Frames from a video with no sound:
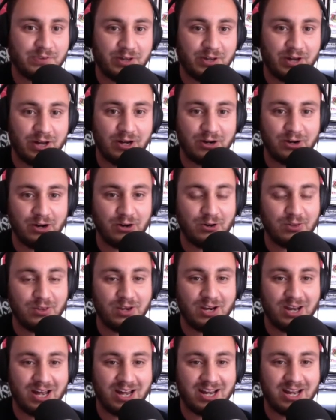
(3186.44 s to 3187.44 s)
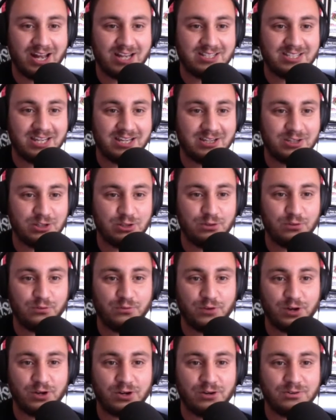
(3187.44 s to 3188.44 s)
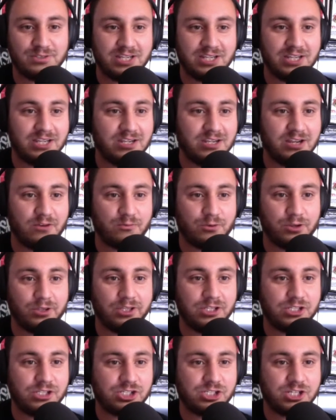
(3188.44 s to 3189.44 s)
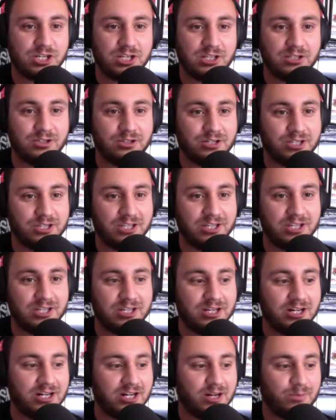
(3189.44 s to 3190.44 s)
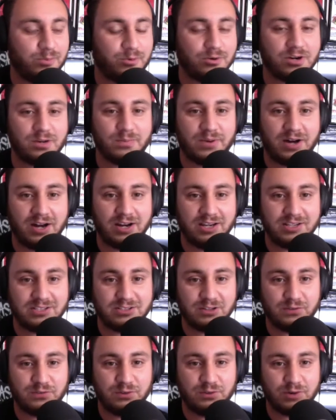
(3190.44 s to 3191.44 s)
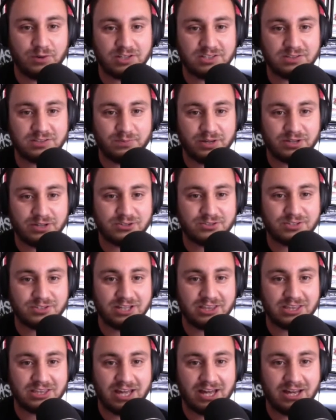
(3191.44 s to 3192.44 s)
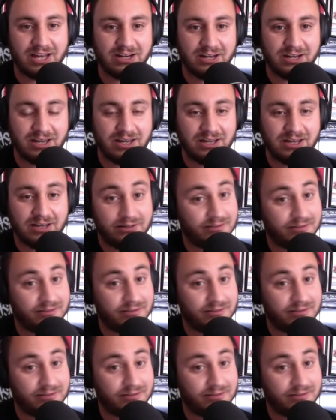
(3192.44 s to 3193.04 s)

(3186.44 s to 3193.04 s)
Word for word: Yeah. I don't know, and then I take nude photos in a really shitty-looking porta potty. So if you want some pictures like that,